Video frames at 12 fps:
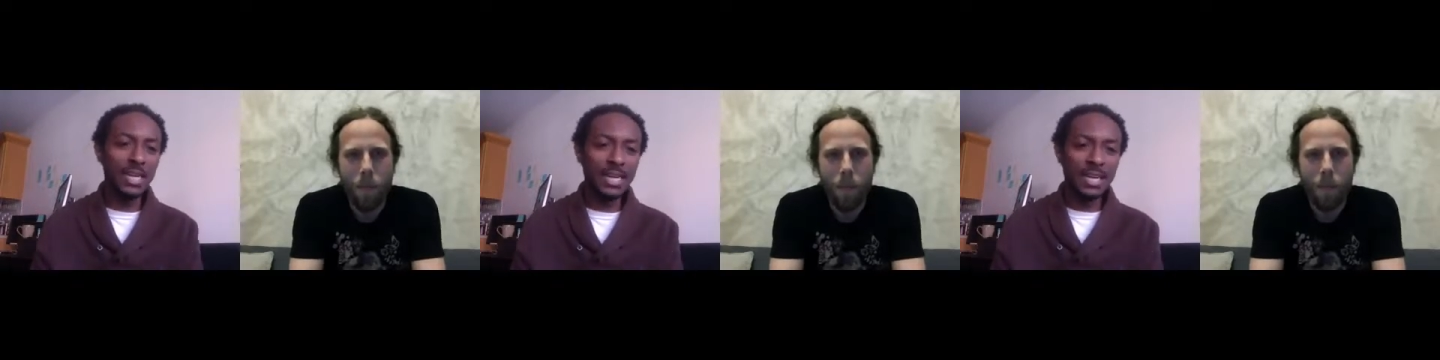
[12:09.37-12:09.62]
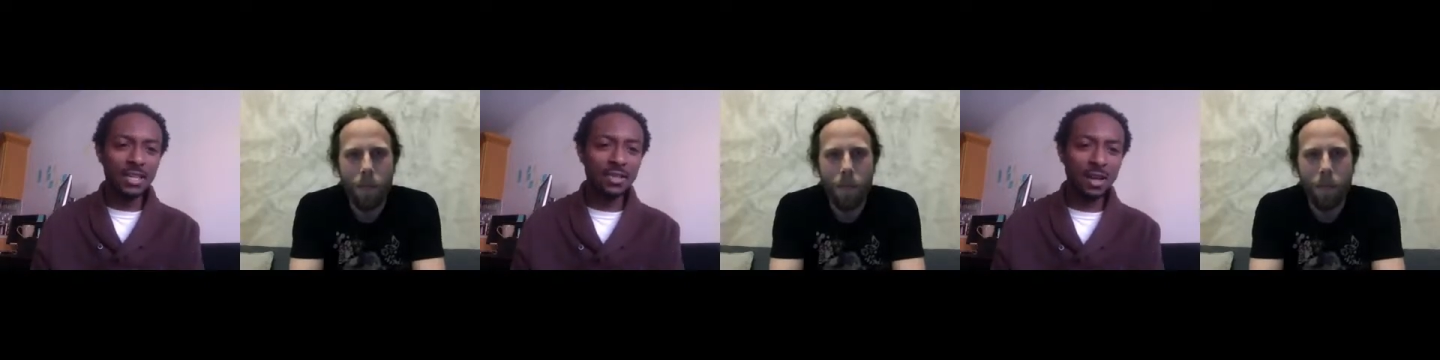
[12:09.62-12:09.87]

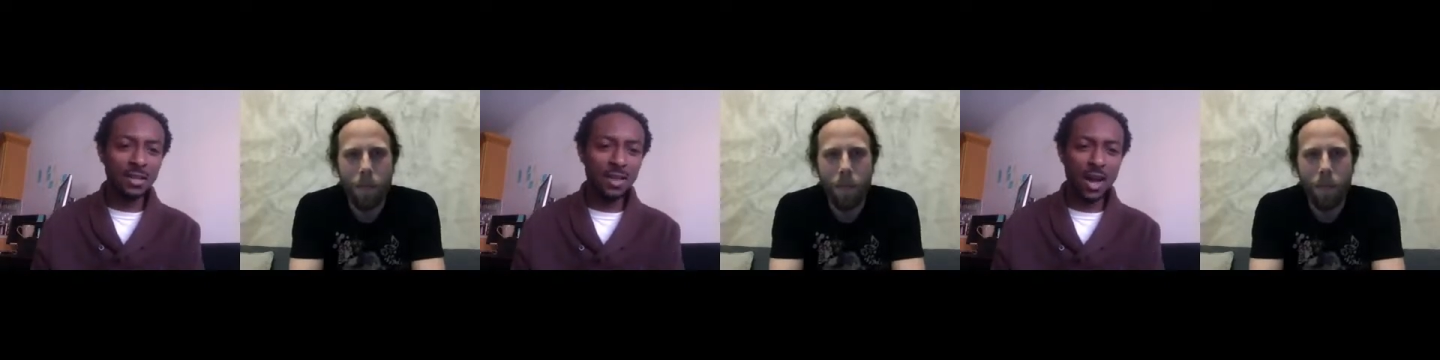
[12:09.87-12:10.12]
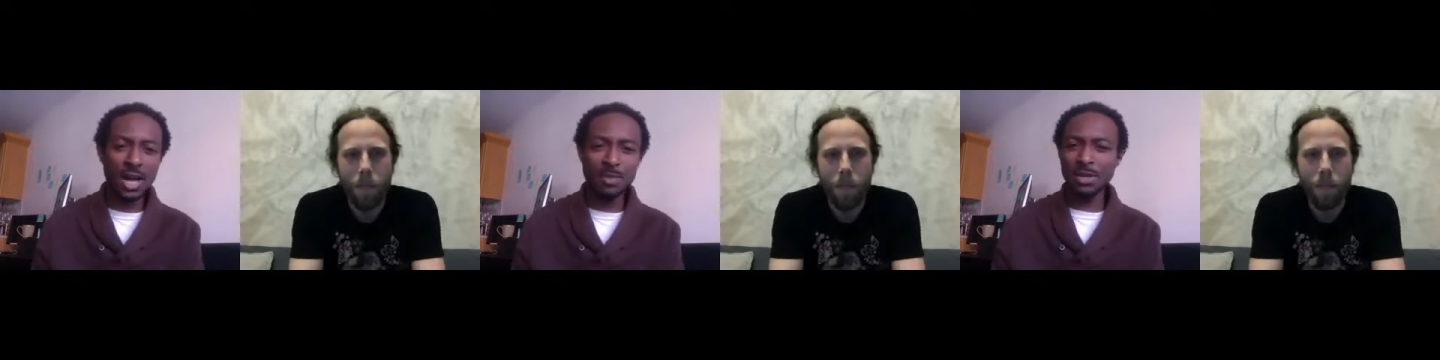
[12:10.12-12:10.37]
Speaker 1: Talk, talk
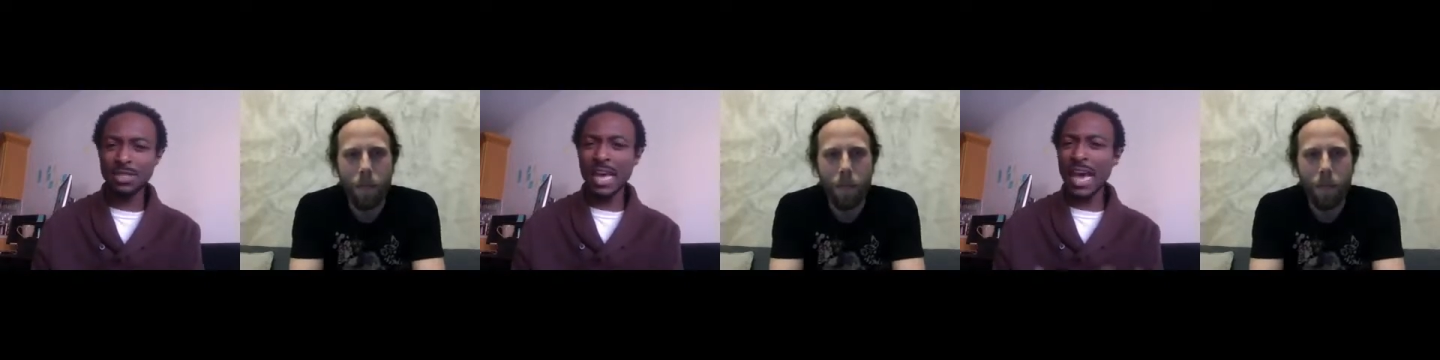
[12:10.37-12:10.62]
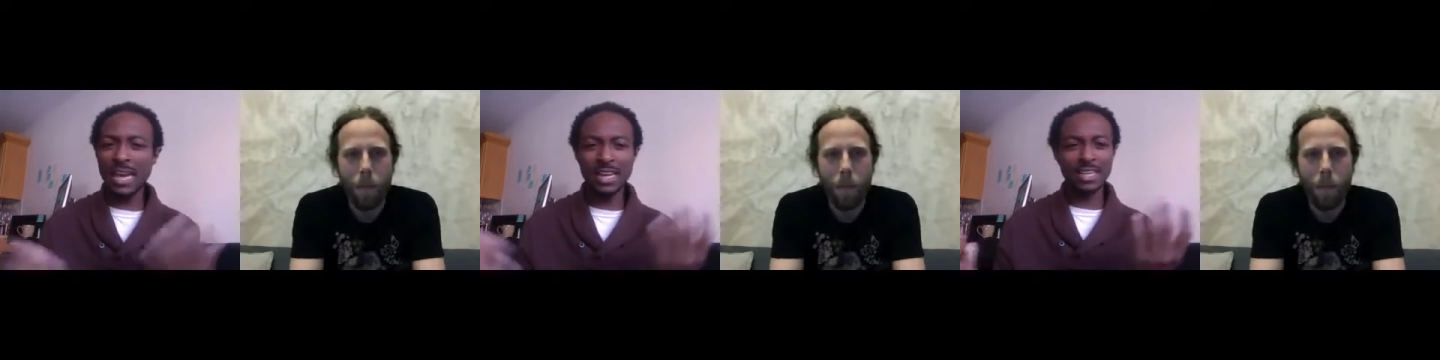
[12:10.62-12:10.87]
about that.
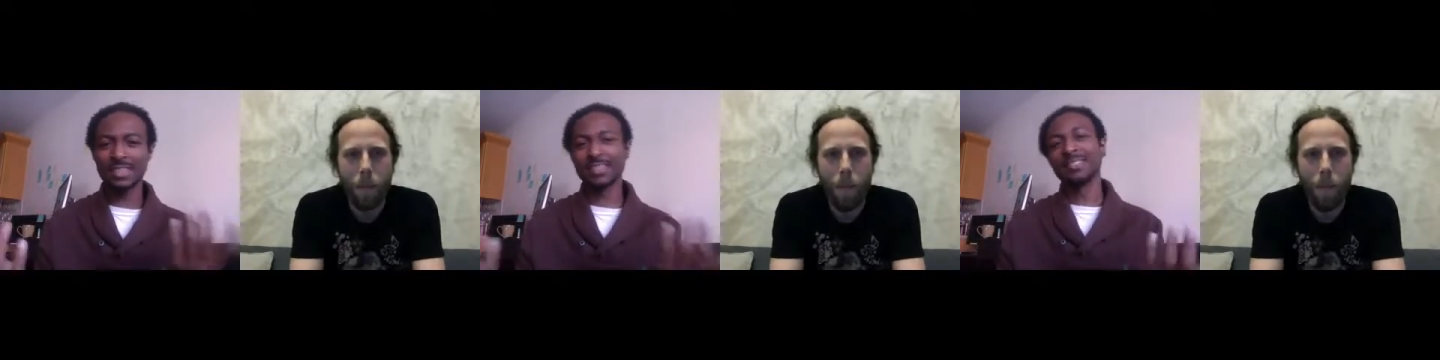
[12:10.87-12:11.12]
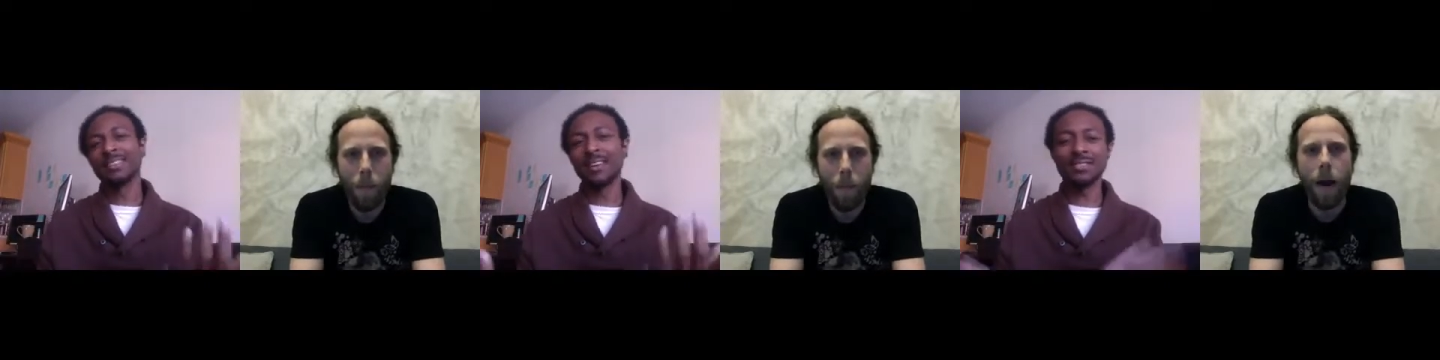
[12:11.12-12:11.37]
Like, yeah.
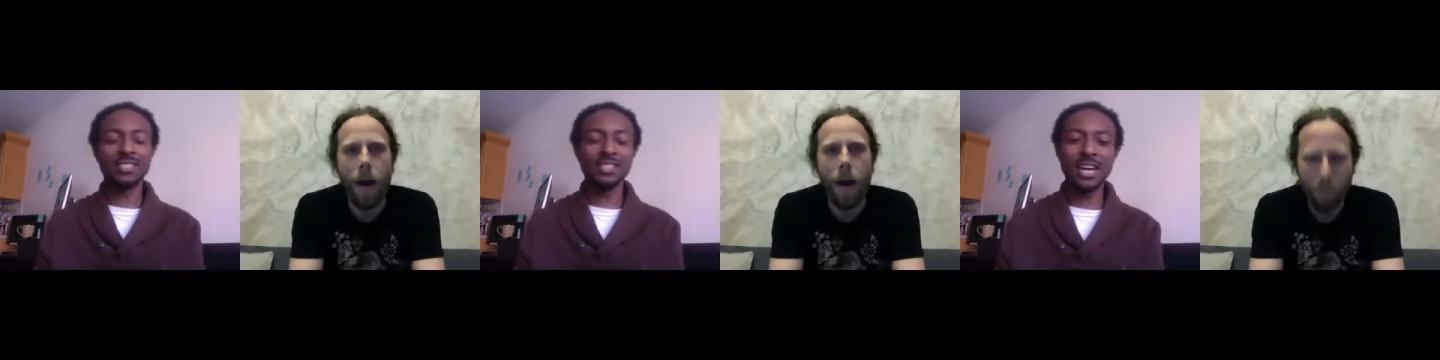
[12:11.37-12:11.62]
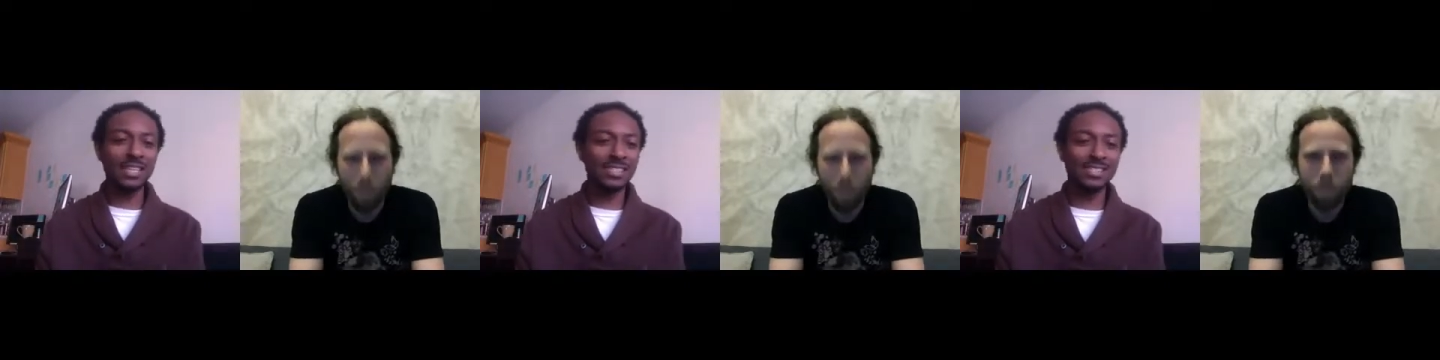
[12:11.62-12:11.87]
obviously, you're kind of
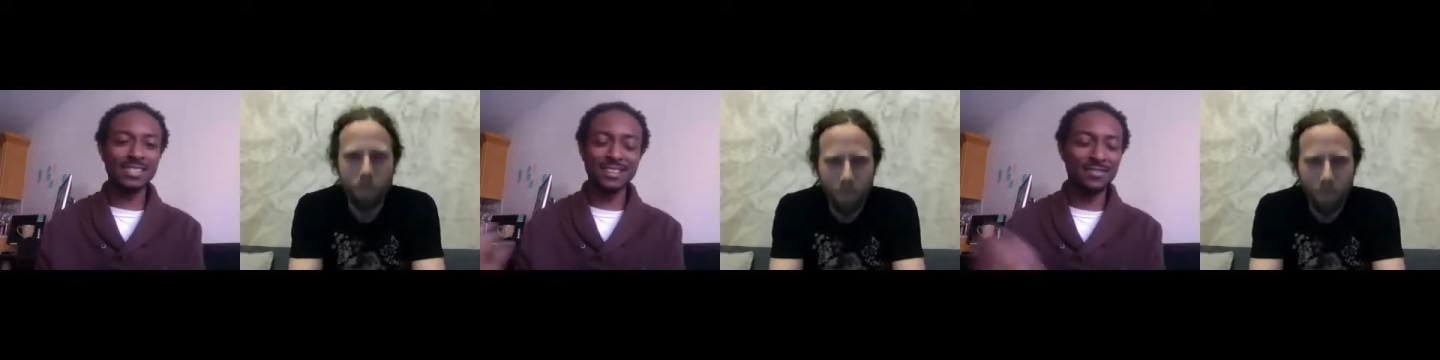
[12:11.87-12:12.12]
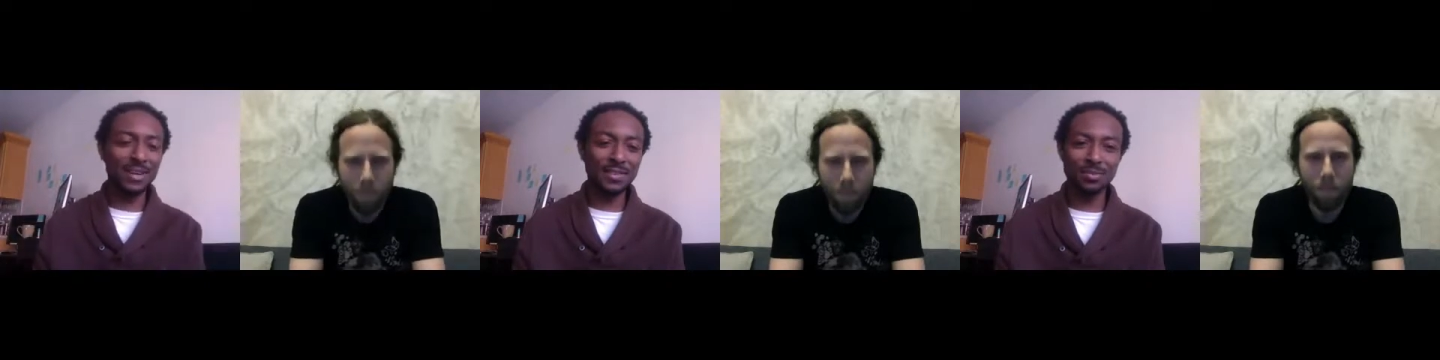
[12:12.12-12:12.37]
just sitting in front of a
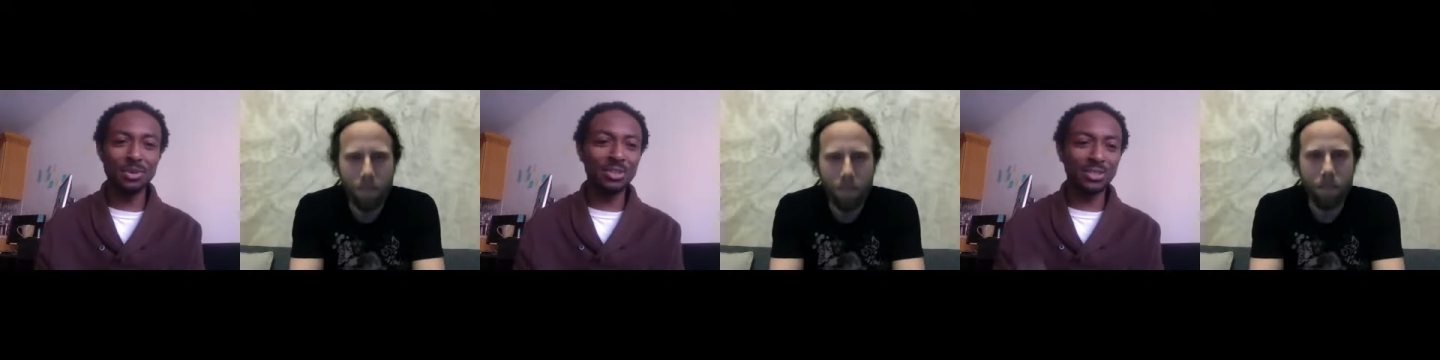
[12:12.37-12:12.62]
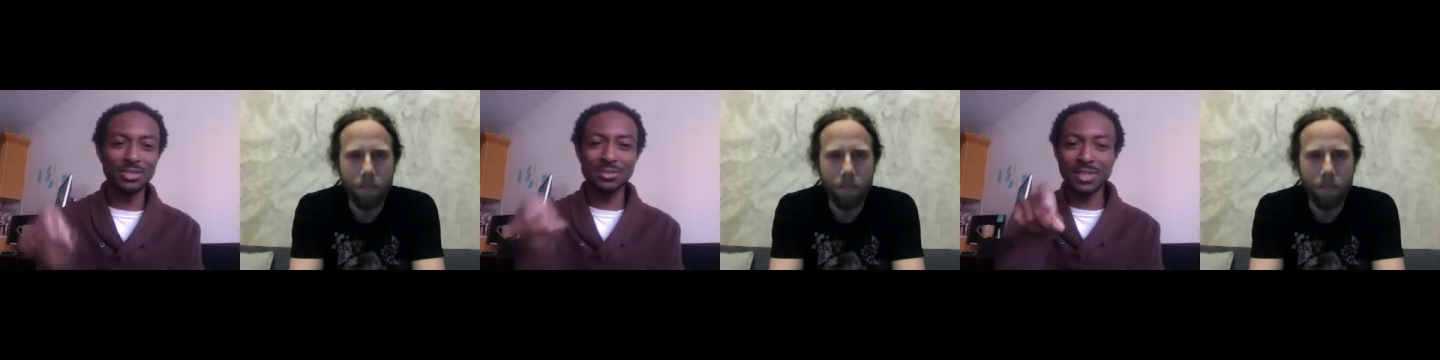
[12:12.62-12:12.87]
computer
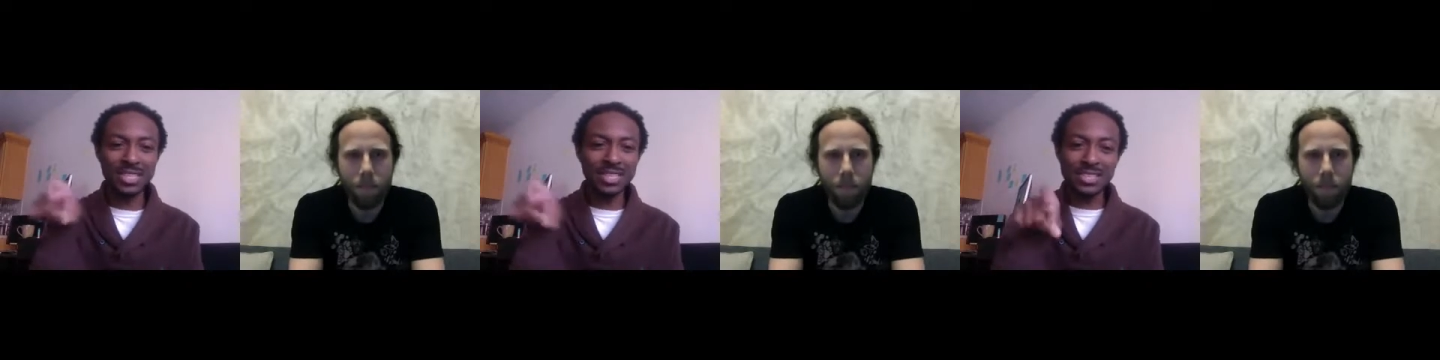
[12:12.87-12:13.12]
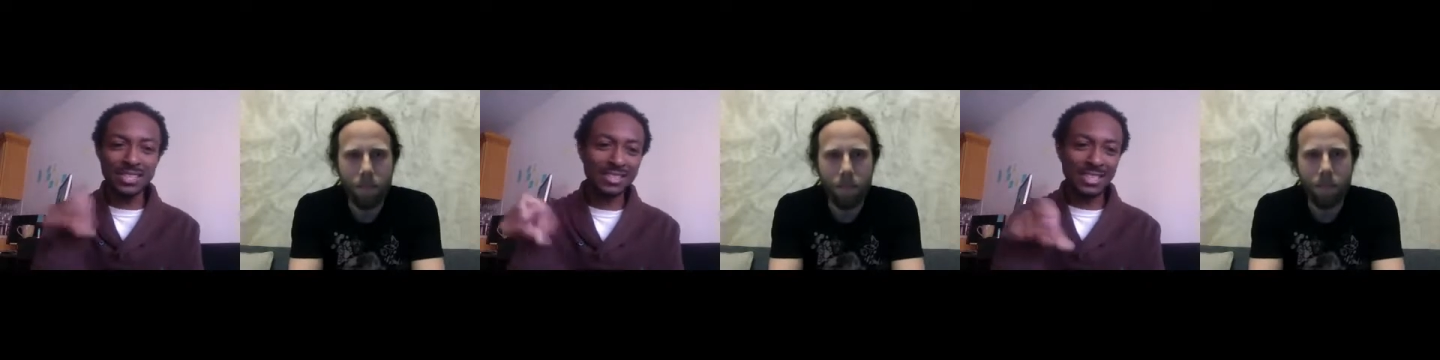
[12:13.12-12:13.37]
doing this.